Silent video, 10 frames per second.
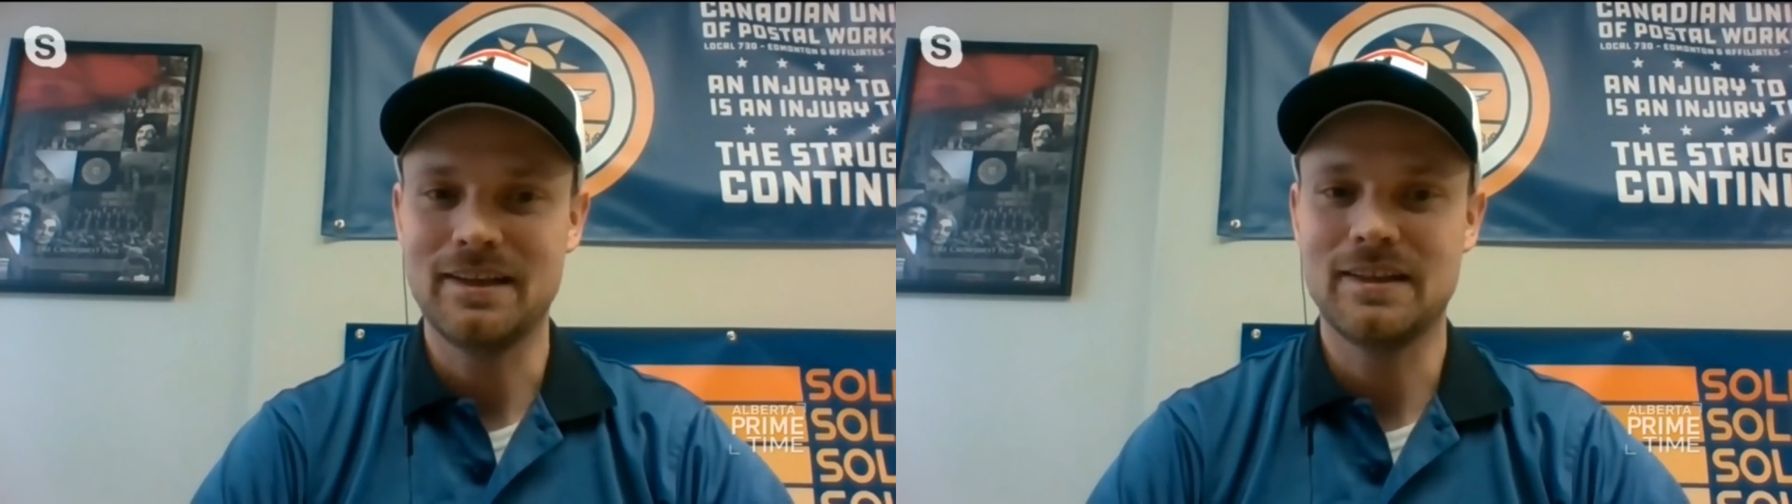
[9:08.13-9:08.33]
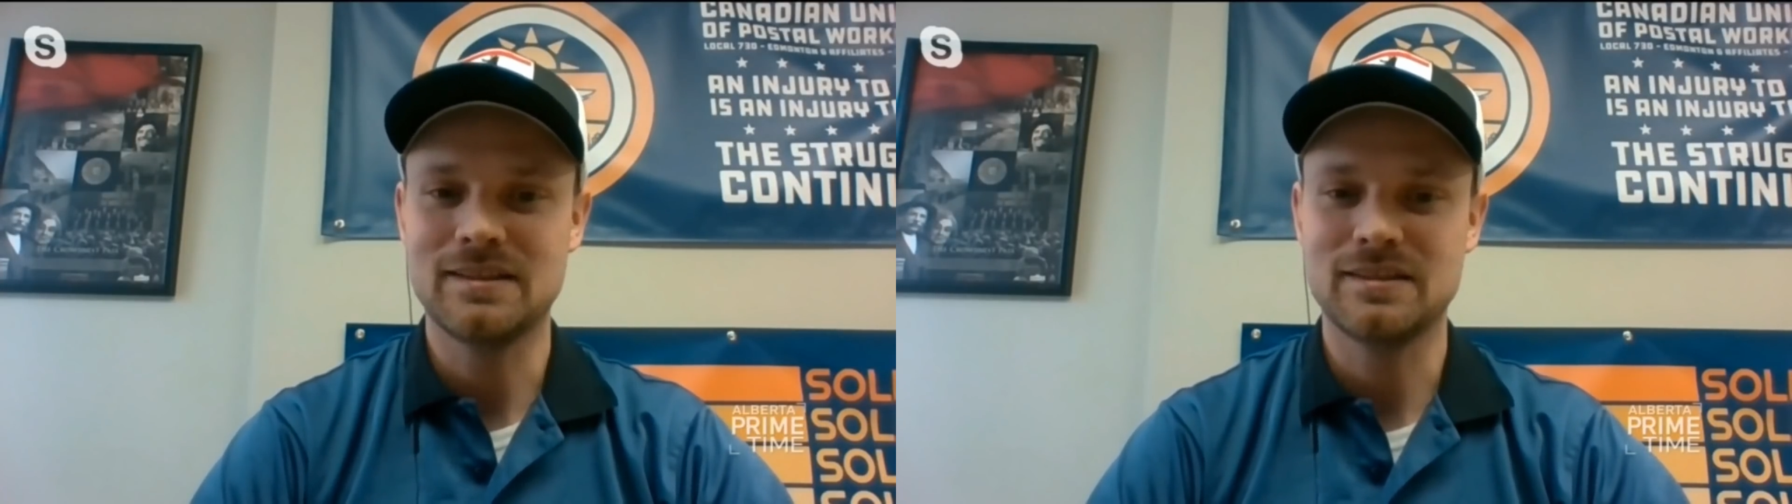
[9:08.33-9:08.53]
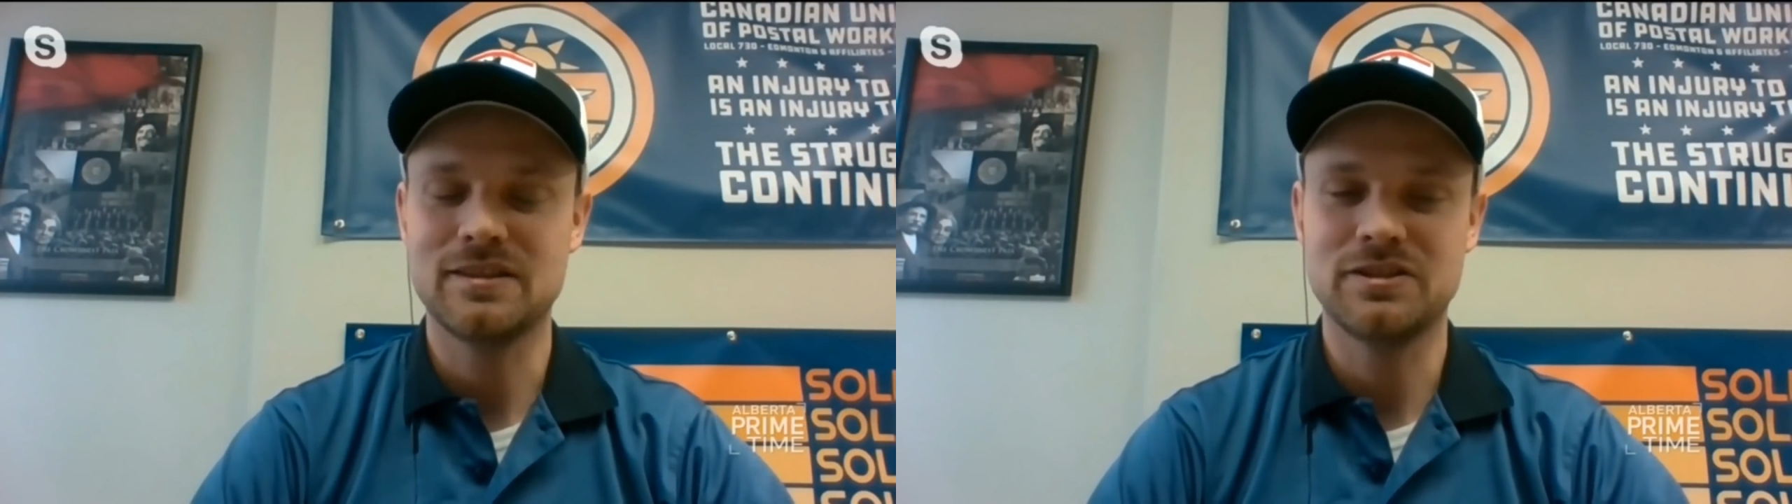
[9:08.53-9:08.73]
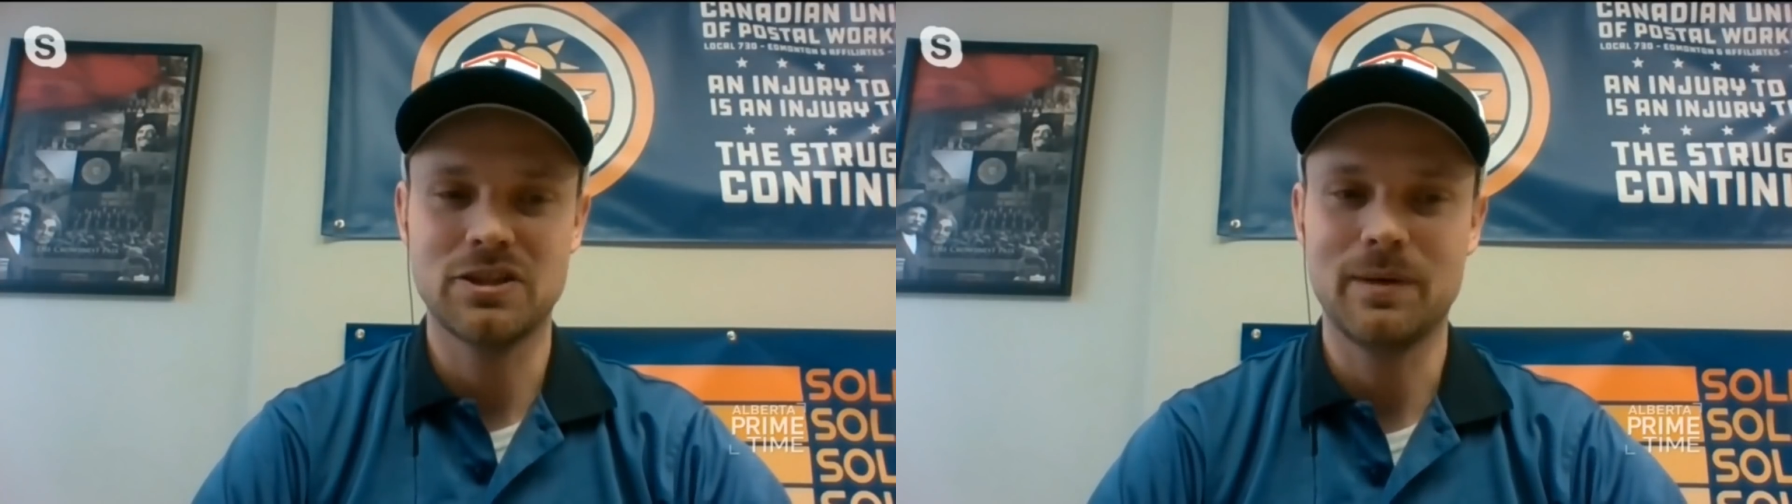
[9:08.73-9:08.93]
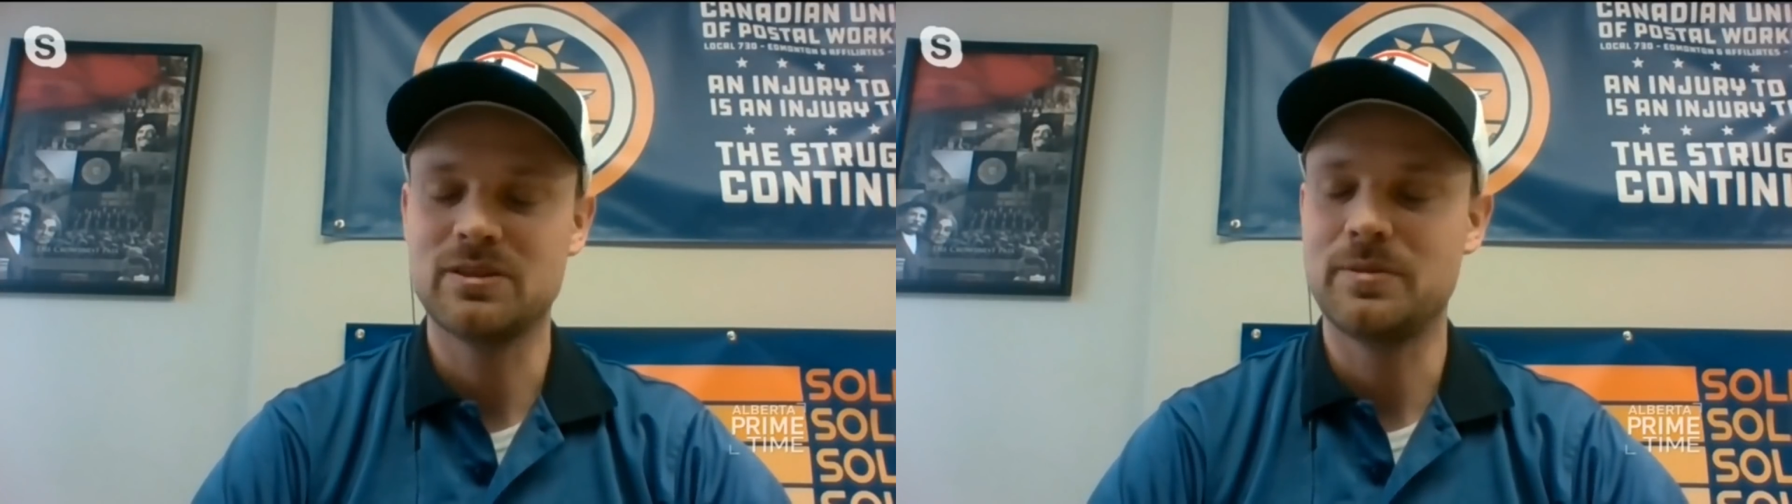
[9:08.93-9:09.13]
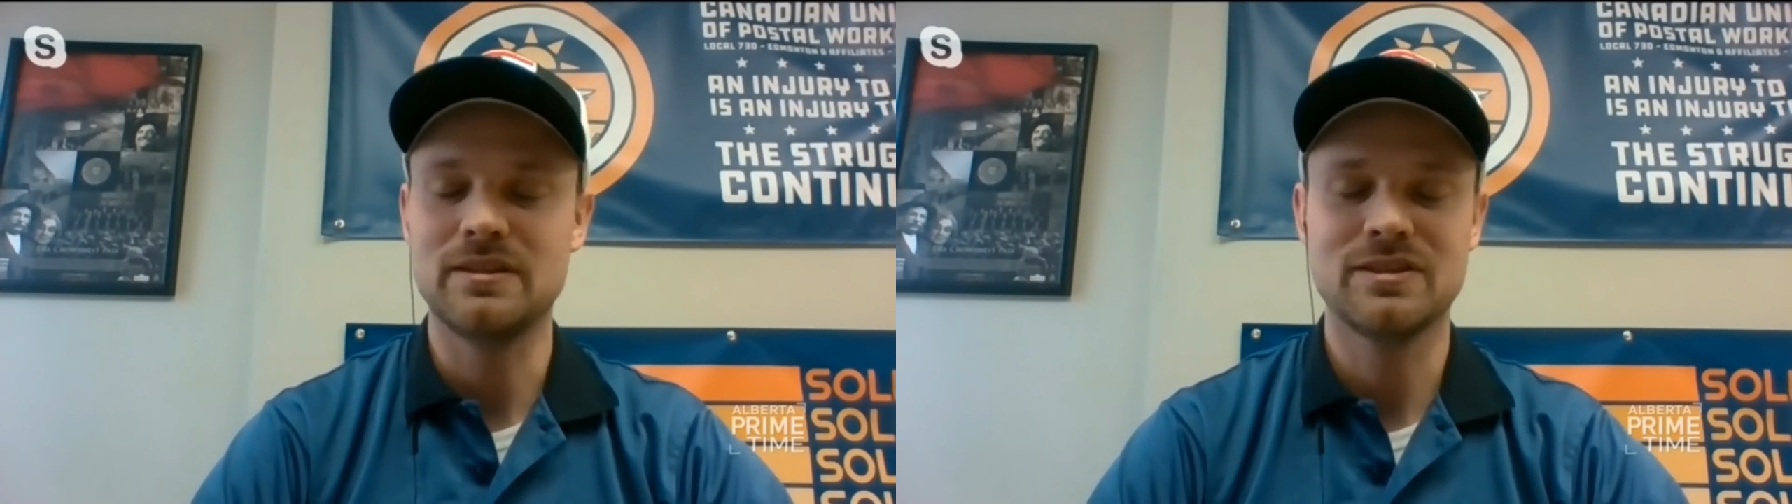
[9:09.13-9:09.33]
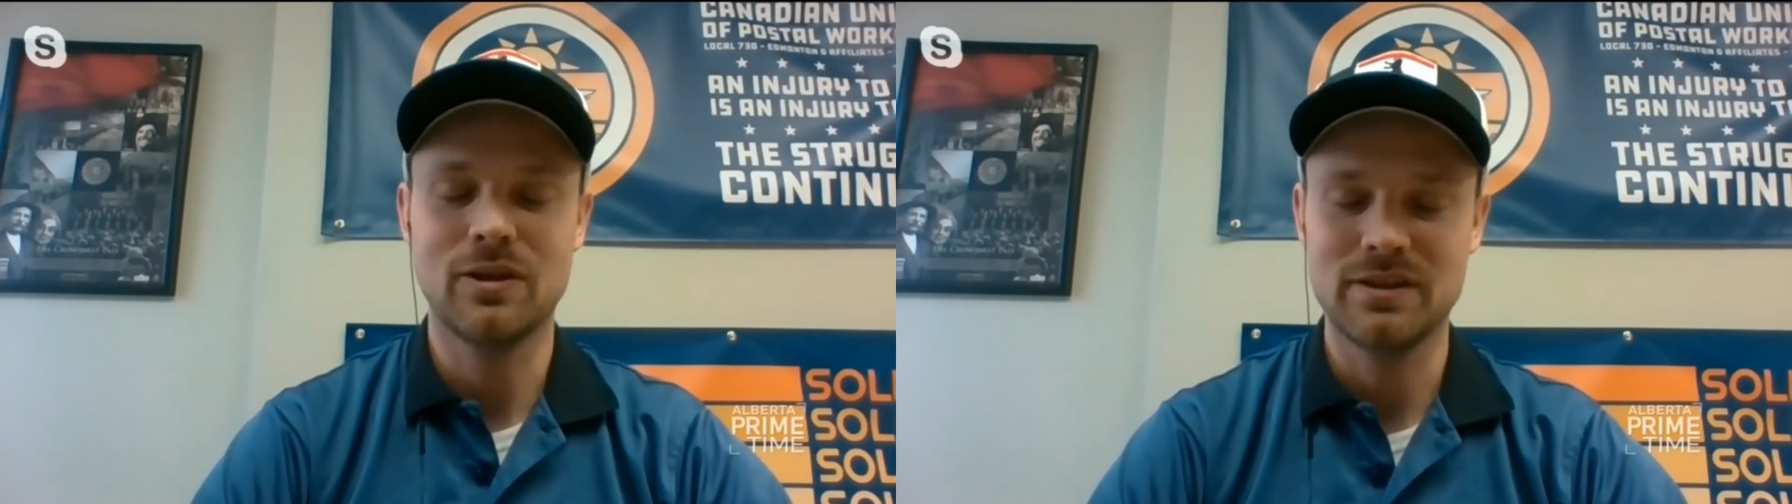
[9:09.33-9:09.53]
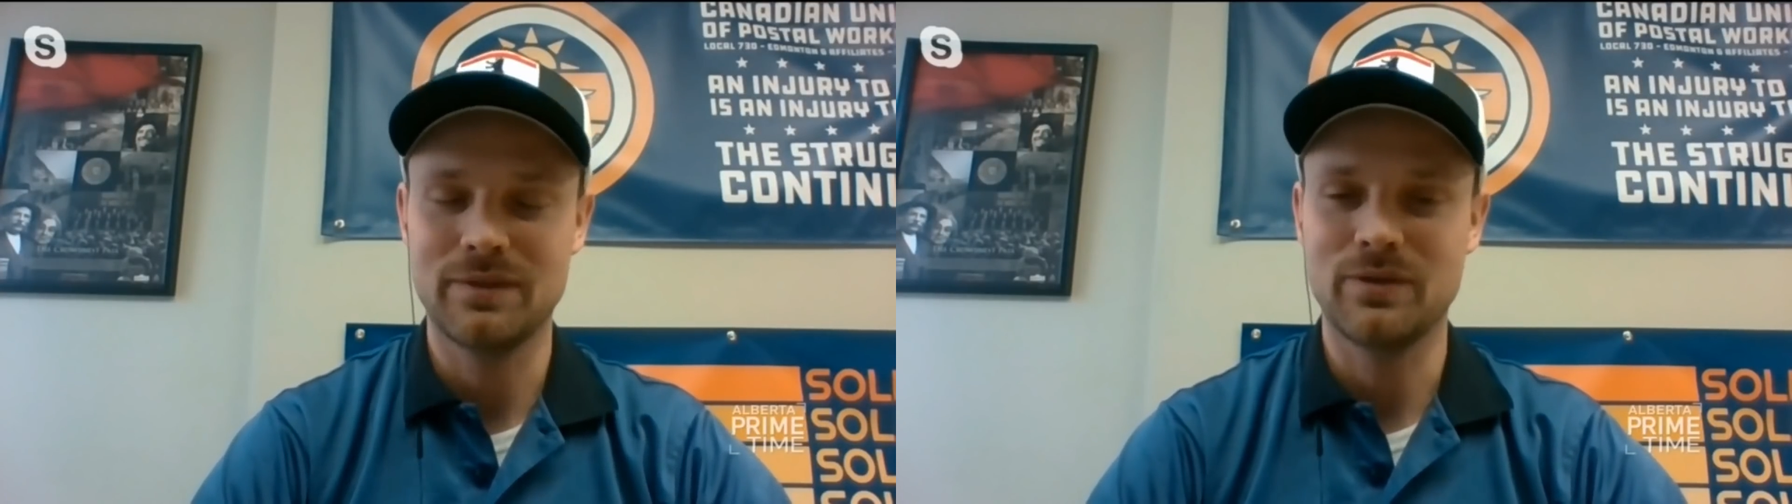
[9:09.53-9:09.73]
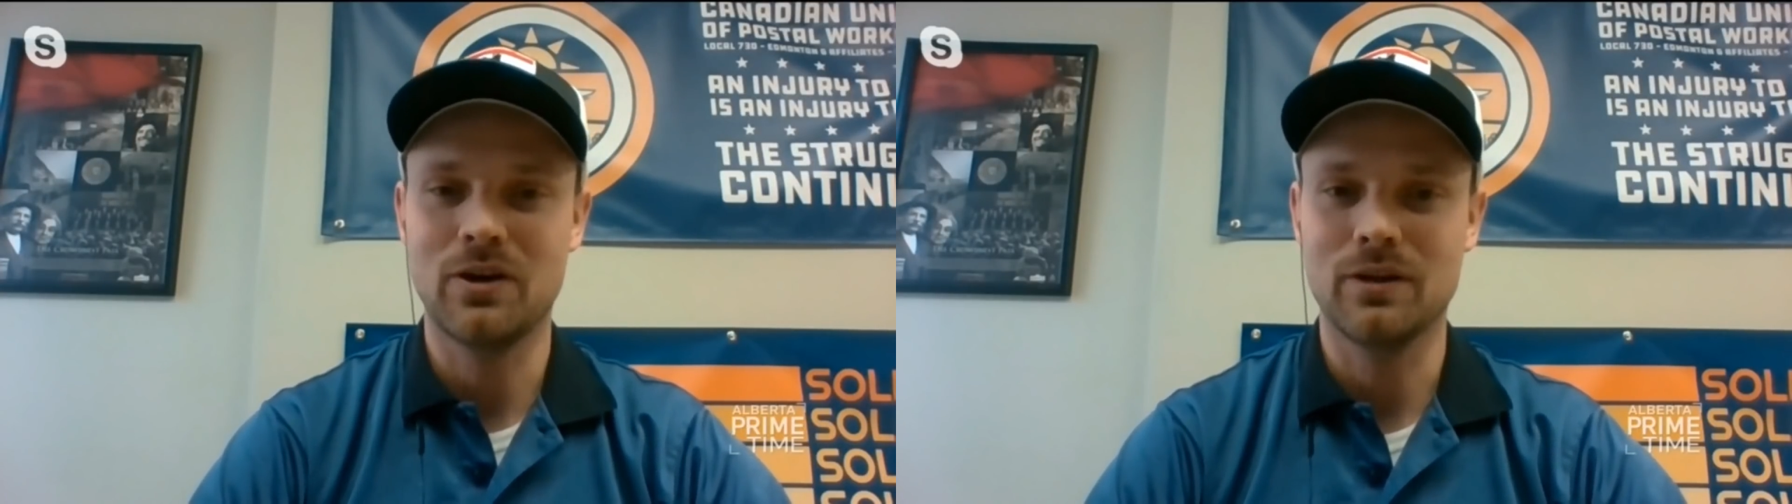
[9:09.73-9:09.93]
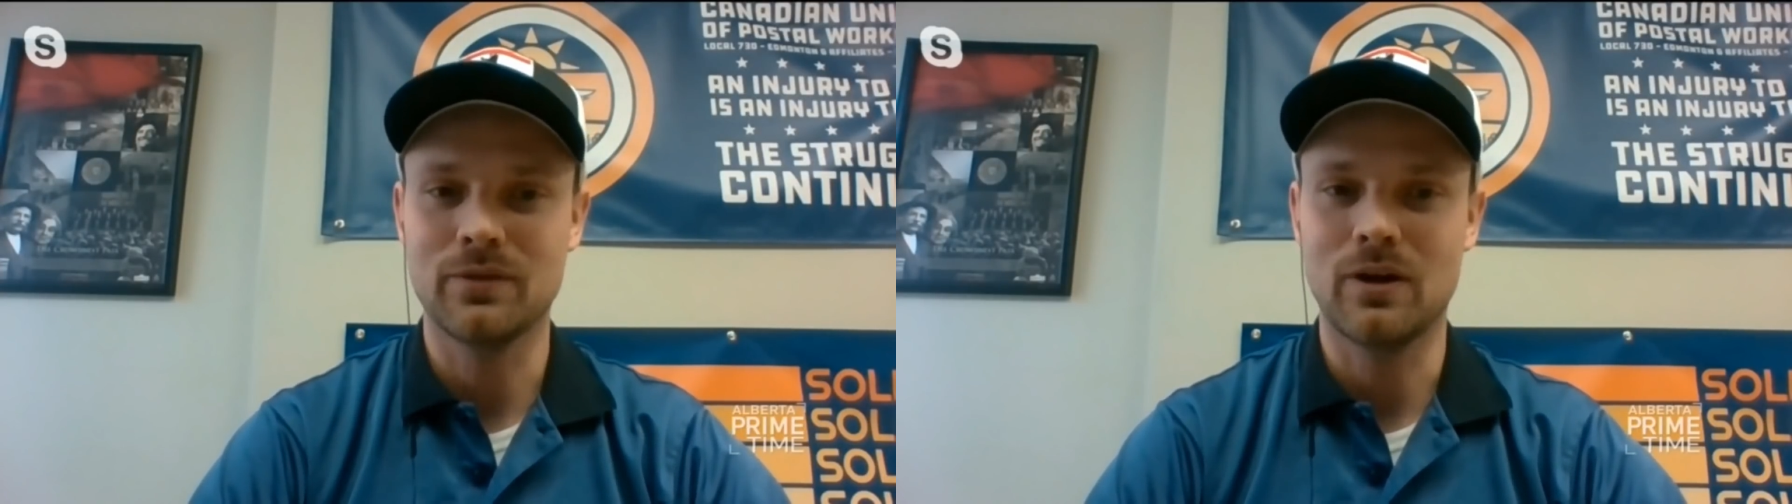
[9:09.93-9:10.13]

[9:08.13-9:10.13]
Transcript: This job has been so difficult